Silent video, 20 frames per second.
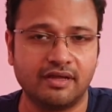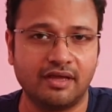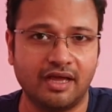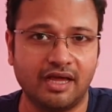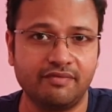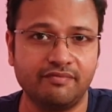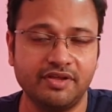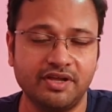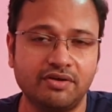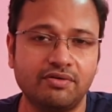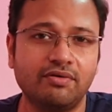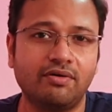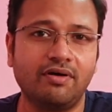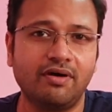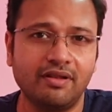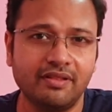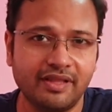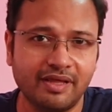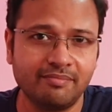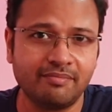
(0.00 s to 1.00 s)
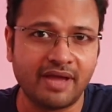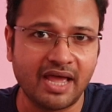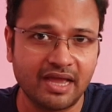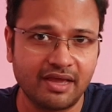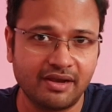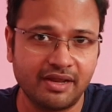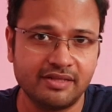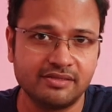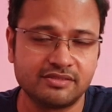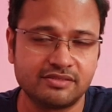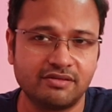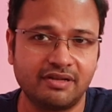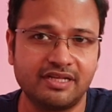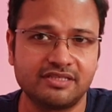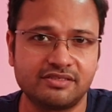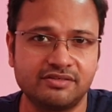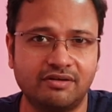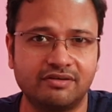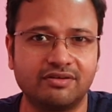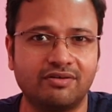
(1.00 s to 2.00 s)
and we call them migraines, so
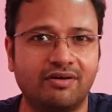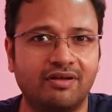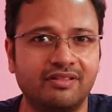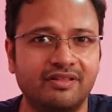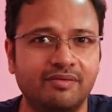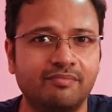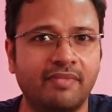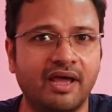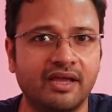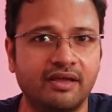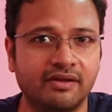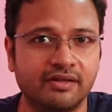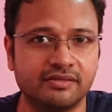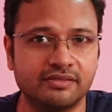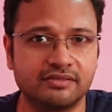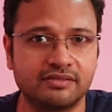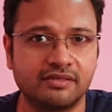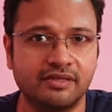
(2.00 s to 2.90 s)
let's not call them migraines,